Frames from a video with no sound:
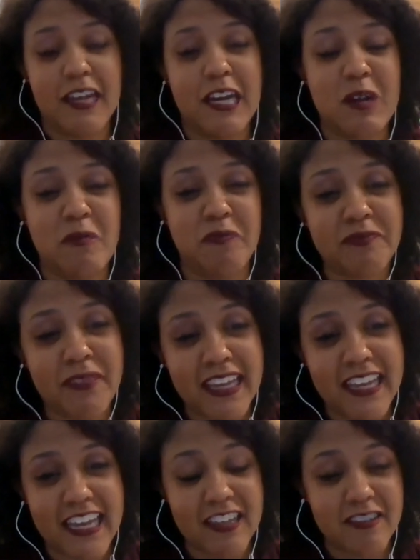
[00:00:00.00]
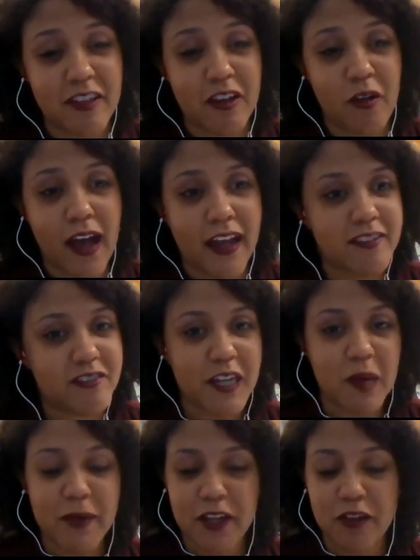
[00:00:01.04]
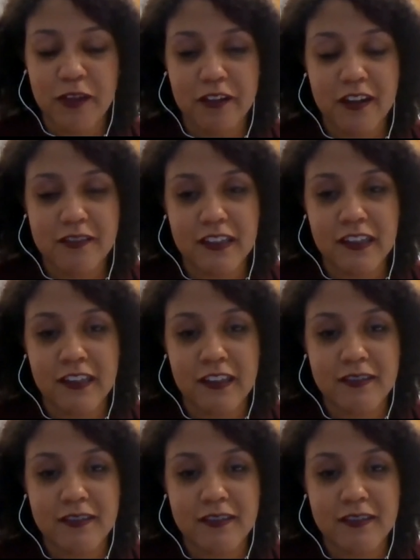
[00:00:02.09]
And so I started out my career as a